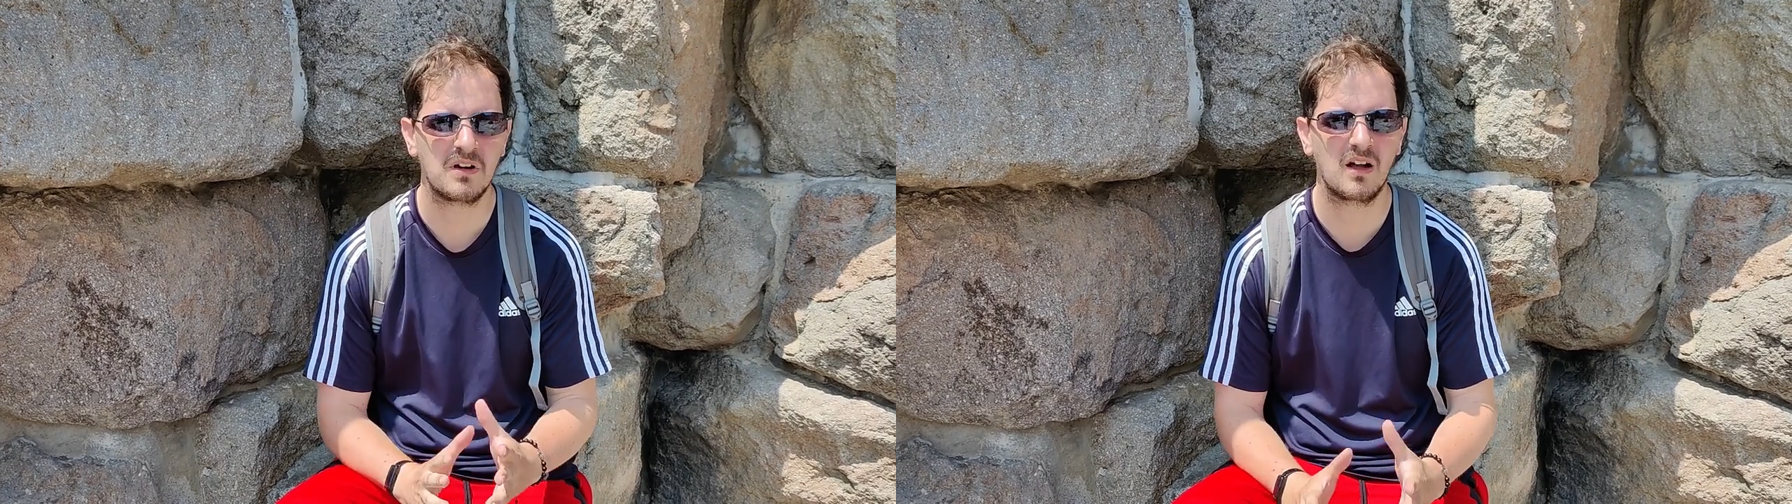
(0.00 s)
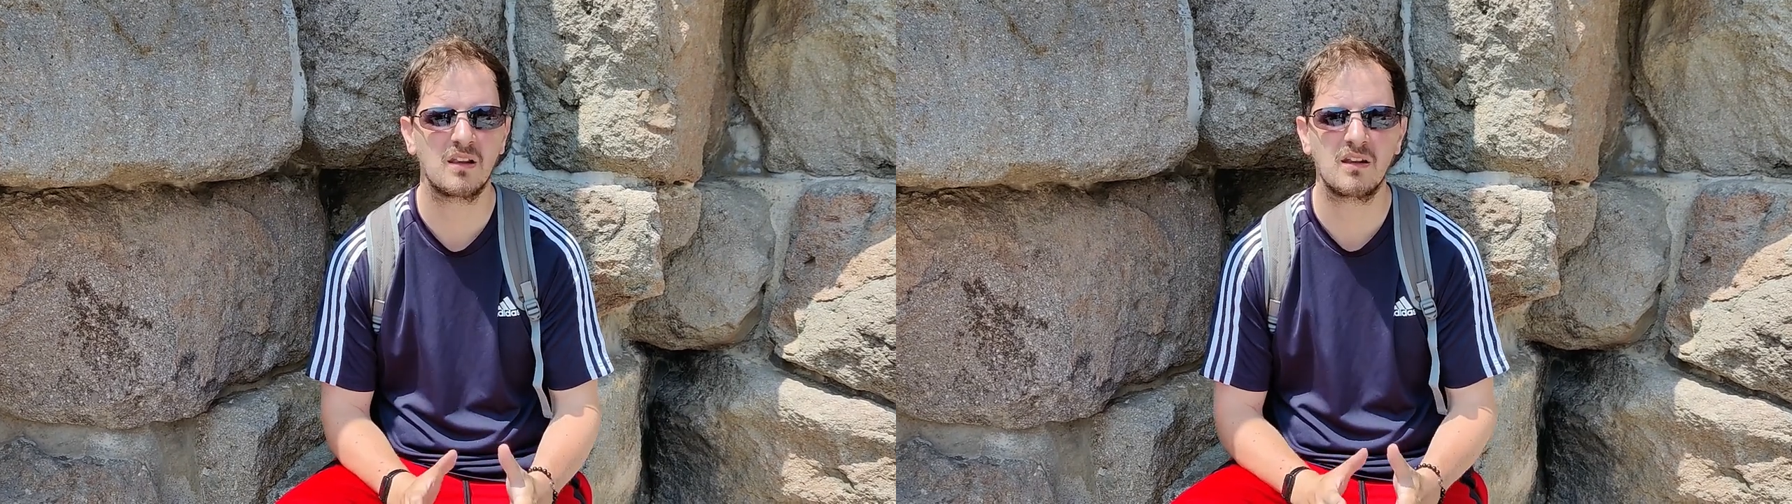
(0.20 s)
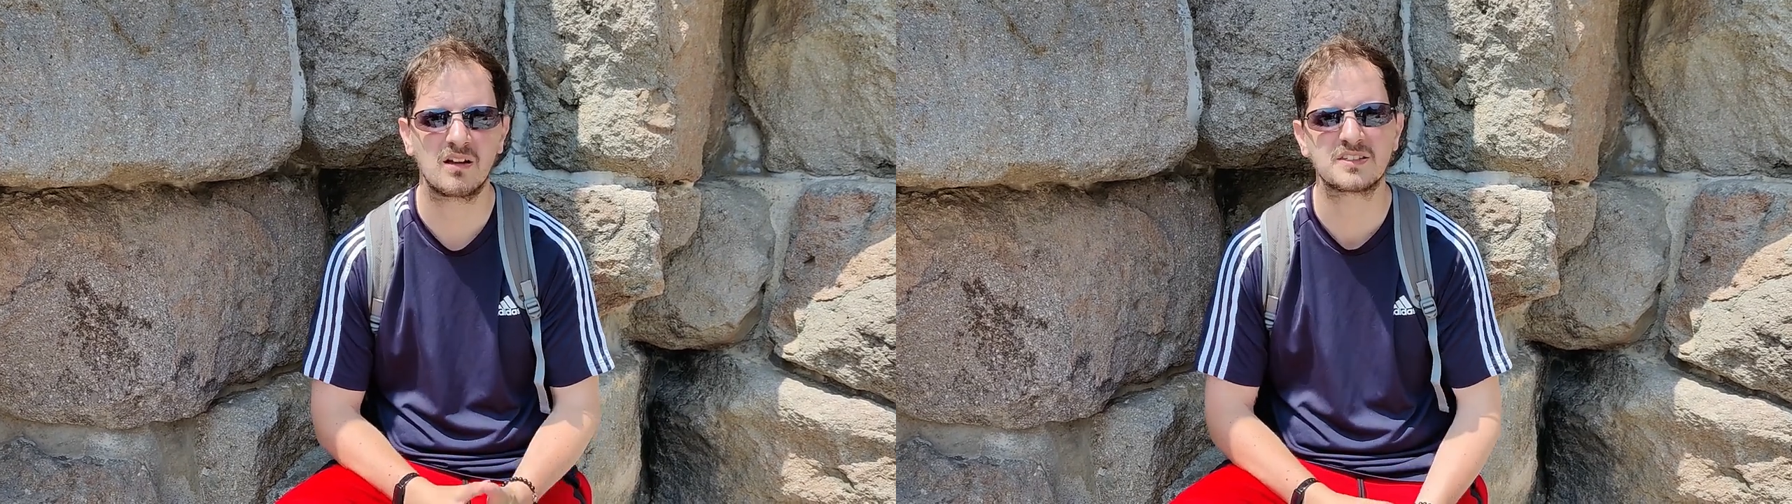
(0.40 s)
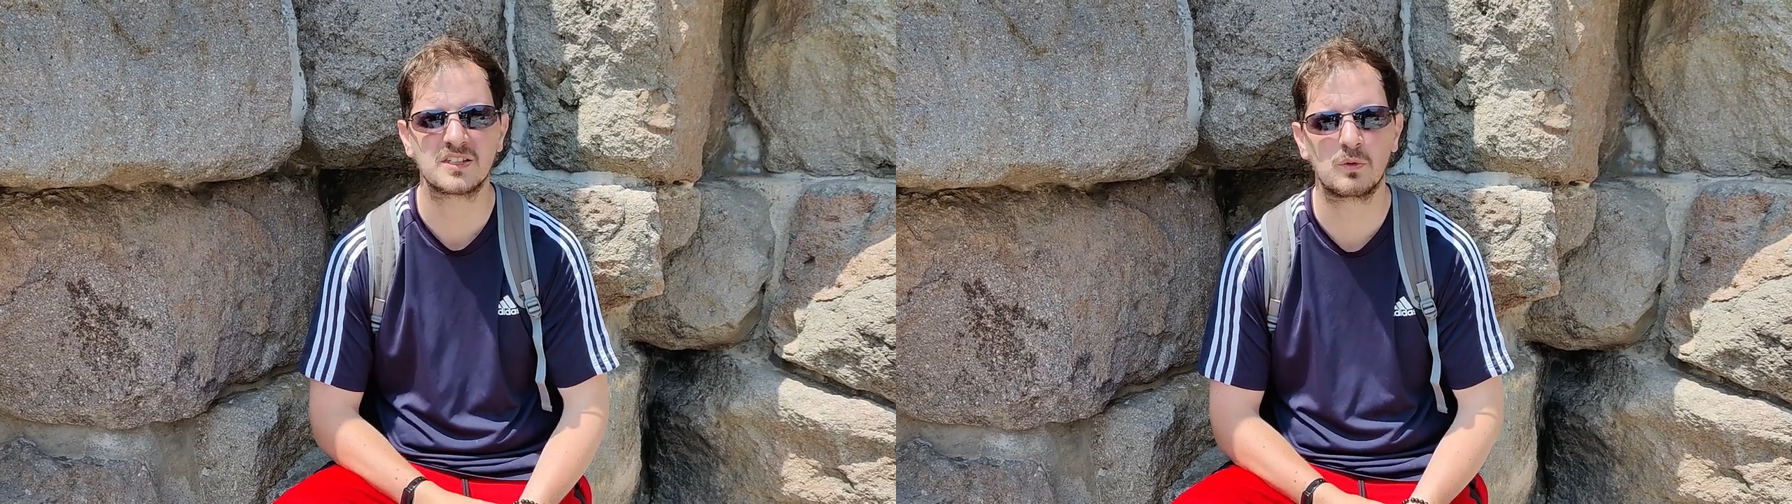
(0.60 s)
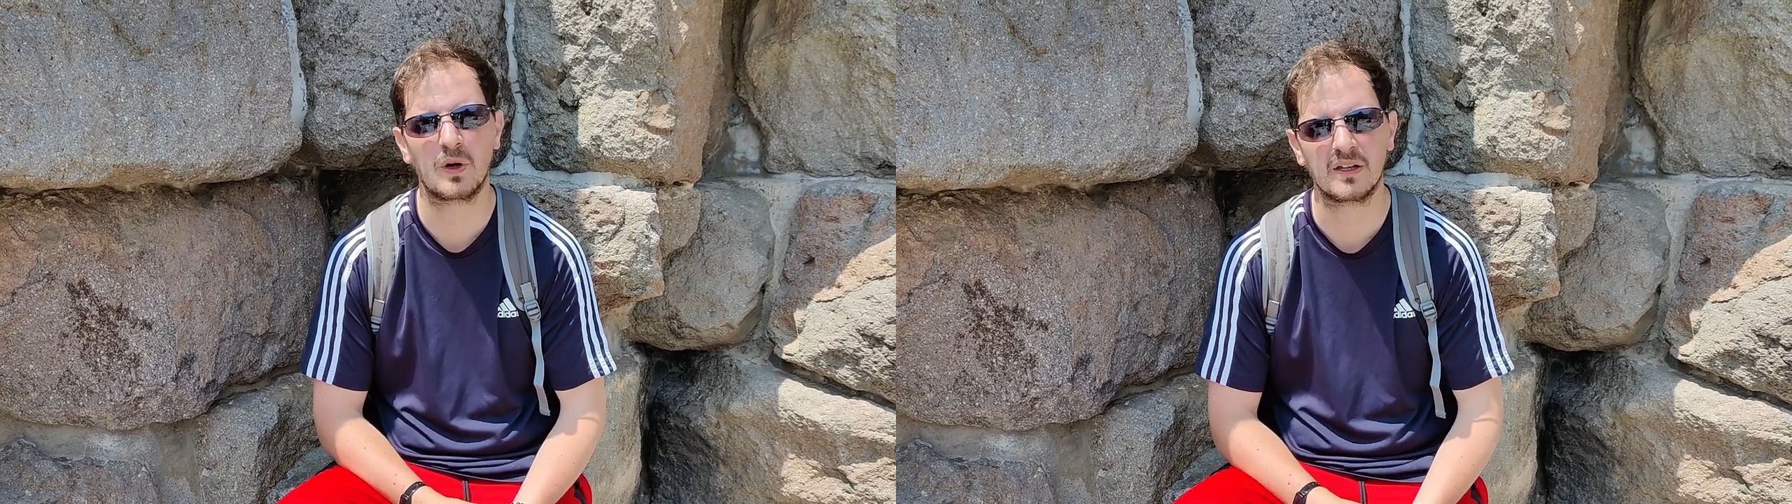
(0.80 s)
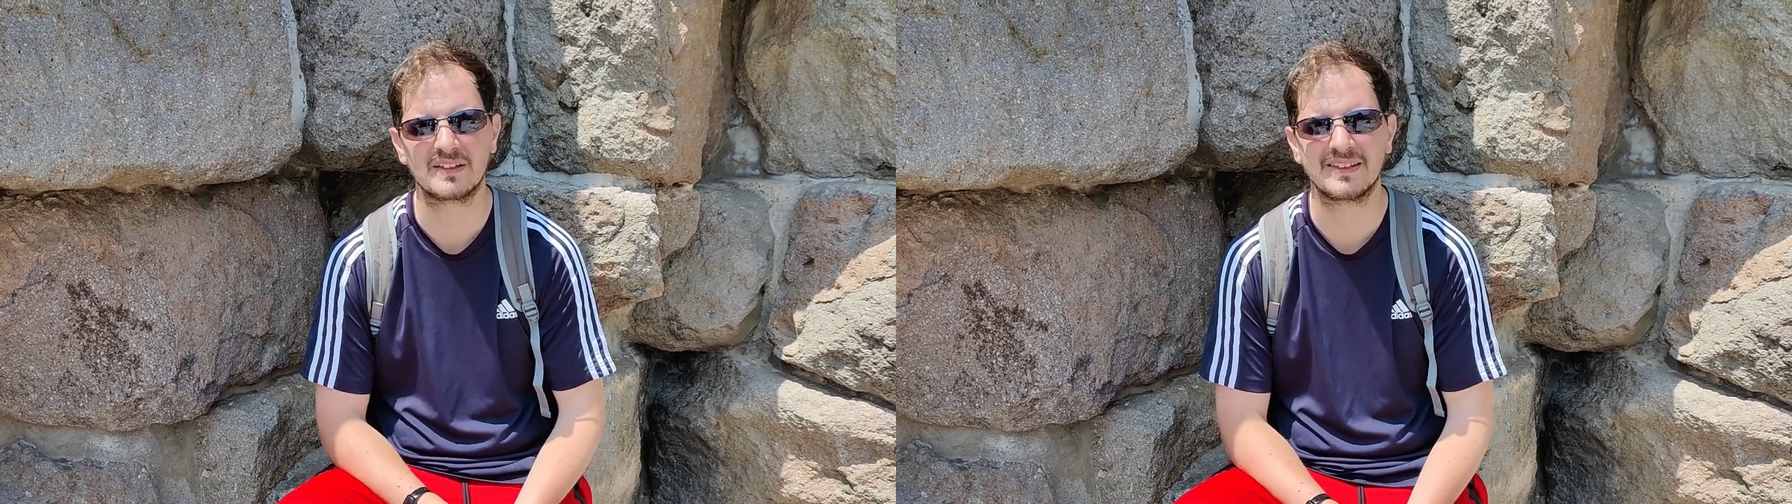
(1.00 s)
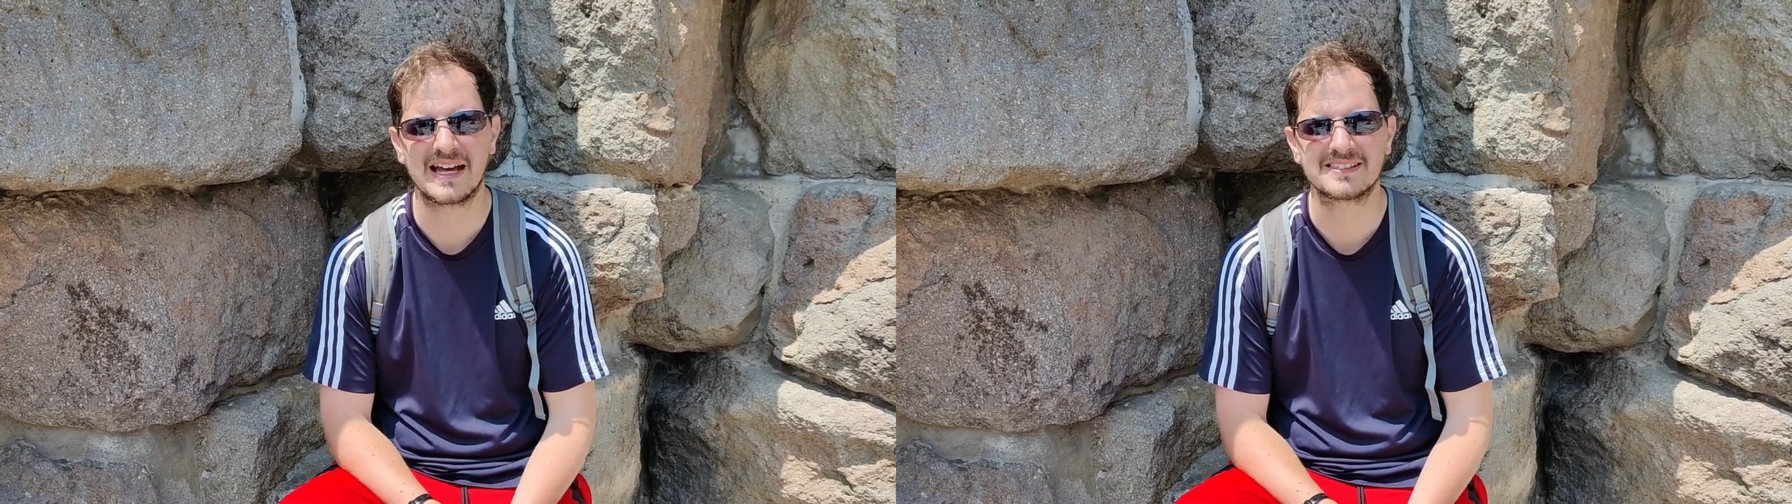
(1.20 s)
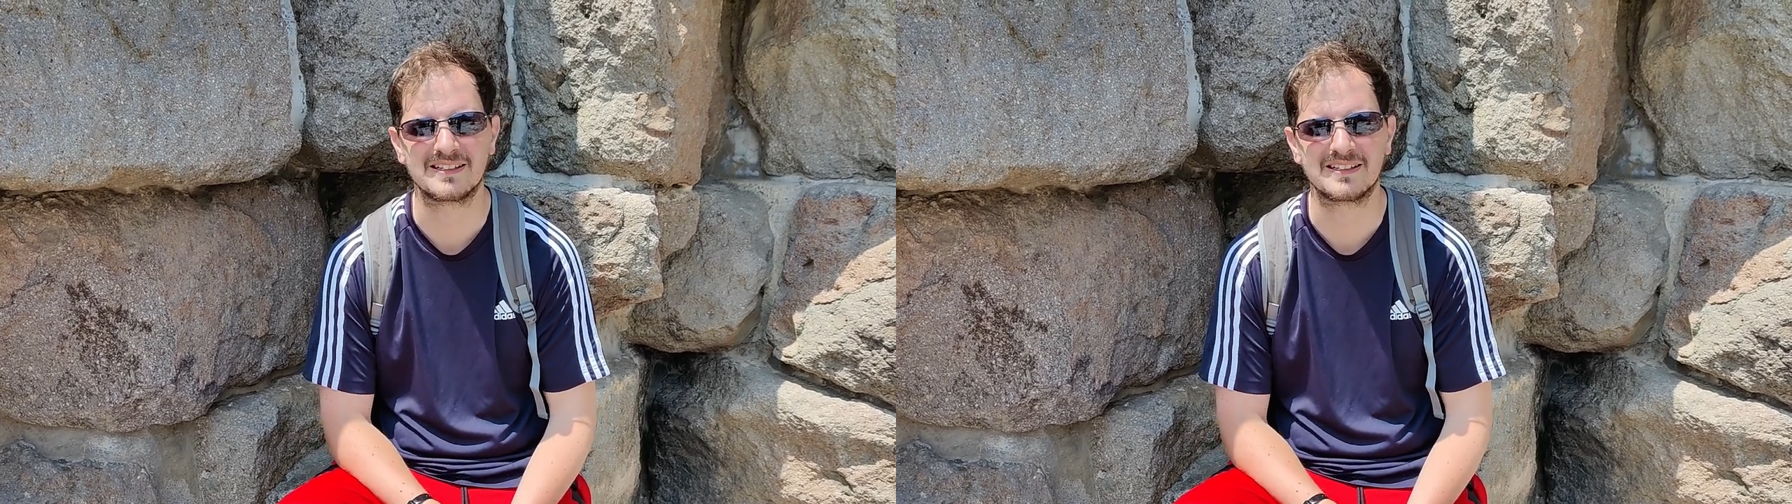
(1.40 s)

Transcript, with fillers: a lot of the world at that